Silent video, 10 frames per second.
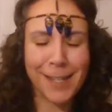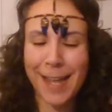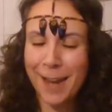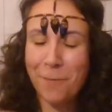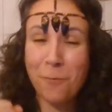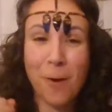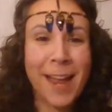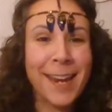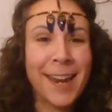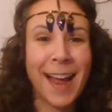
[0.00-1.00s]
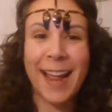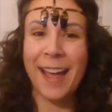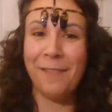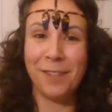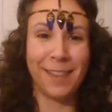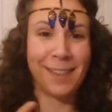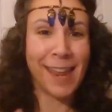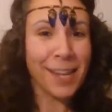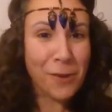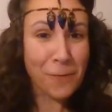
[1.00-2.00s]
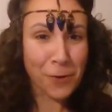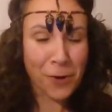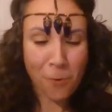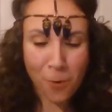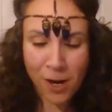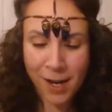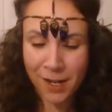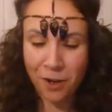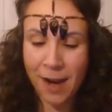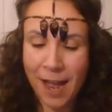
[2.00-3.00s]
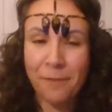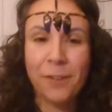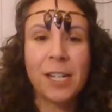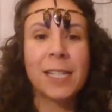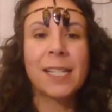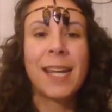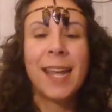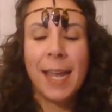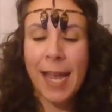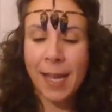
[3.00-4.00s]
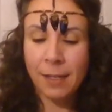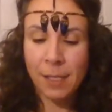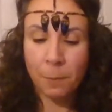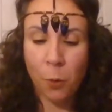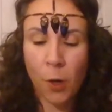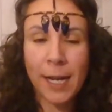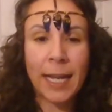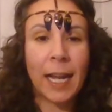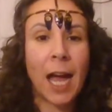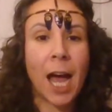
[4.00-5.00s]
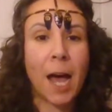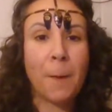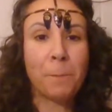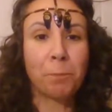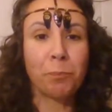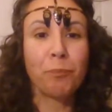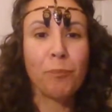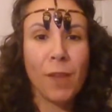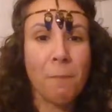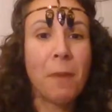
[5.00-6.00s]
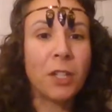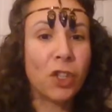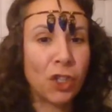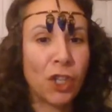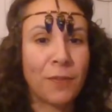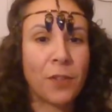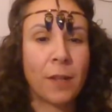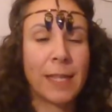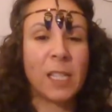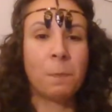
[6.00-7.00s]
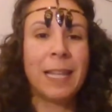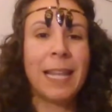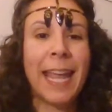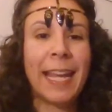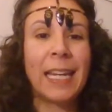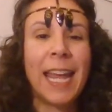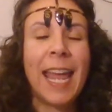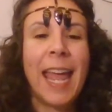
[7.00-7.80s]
like one, I have to thank you for your work and your efforts and supporting much shift on this plane.